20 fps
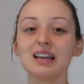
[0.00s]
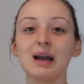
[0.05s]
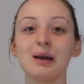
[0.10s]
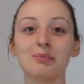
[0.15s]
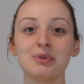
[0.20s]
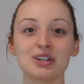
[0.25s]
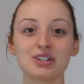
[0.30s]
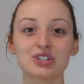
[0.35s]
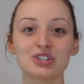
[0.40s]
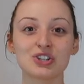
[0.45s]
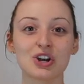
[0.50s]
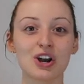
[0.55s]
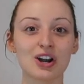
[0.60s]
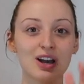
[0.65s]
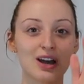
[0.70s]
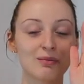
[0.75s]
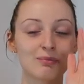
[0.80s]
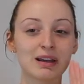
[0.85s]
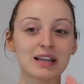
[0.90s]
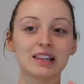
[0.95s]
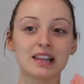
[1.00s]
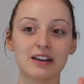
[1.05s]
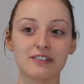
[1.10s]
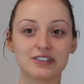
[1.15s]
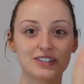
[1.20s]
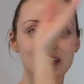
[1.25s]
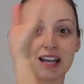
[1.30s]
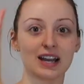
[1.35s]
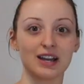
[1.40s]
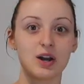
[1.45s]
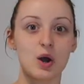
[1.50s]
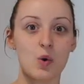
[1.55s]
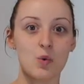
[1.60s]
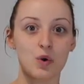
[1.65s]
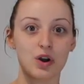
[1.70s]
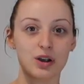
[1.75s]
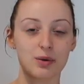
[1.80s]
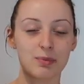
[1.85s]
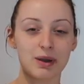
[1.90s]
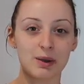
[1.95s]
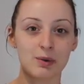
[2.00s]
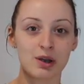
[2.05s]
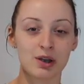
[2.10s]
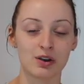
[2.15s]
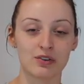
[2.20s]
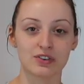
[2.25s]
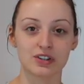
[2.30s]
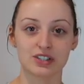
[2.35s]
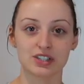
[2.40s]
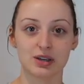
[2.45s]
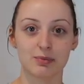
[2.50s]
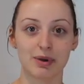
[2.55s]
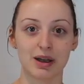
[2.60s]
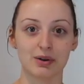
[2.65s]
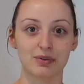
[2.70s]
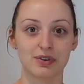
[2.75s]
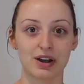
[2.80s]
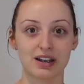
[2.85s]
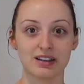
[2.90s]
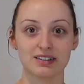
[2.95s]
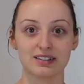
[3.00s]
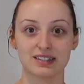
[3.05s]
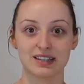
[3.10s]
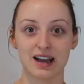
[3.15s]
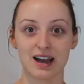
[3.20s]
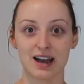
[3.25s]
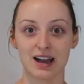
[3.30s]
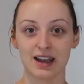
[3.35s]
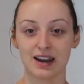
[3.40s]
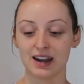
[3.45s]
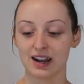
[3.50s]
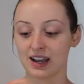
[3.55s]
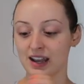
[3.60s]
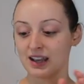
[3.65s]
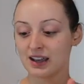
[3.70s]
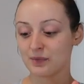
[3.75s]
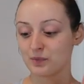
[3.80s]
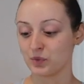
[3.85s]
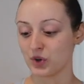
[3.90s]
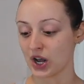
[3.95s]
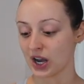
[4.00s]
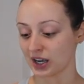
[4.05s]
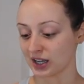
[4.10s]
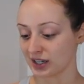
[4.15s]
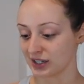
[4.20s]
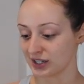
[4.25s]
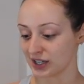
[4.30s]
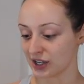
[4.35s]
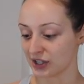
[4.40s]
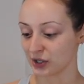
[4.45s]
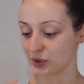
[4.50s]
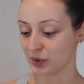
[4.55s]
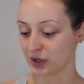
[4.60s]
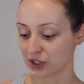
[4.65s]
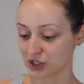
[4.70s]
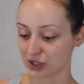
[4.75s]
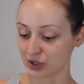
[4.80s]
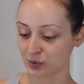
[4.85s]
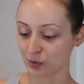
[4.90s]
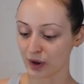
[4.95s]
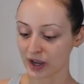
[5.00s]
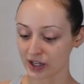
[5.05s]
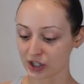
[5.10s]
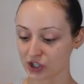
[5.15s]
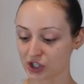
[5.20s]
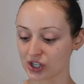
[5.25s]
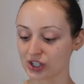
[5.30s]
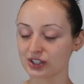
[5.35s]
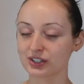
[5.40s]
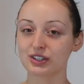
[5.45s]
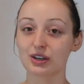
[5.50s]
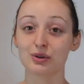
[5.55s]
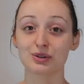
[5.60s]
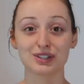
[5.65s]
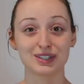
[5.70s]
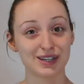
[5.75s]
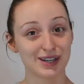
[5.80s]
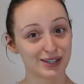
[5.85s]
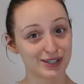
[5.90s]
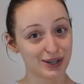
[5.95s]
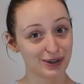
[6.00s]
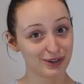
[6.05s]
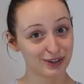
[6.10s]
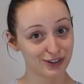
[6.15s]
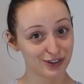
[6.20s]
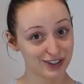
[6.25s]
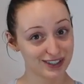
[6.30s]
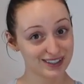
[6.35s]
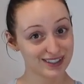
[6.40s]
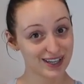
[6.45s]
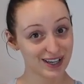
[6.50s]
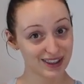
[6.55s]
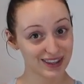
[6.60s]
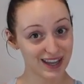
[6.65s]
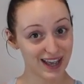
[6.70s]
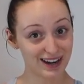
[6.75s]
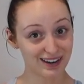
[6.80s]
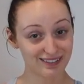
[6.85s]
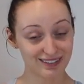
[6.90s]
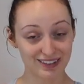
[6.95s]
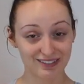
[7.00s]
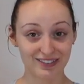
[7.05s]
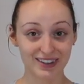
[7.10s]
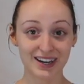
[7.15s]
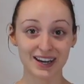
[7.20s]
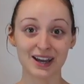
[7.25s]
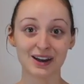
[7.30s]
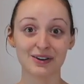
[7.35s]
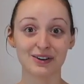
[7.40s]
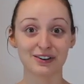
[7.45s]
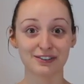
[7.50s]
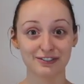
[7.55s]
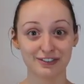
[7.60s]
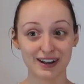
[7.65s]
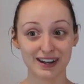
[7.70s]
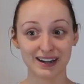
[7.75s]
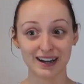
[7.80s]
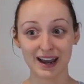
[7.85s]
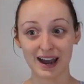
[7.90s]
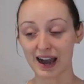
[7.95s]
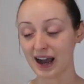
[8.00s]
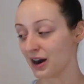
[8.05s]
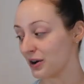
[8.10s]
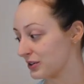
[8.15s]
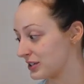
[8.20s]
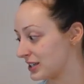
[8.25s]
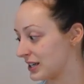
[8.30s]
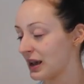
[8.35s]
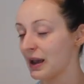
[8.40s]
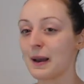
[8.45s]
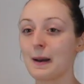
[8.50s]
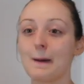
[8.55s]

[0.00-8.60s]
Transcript: I'm gonna start on my left side, work my way over to my right side. I'm not gonna tell you which is which, so stay tuned until the end of the video to find out.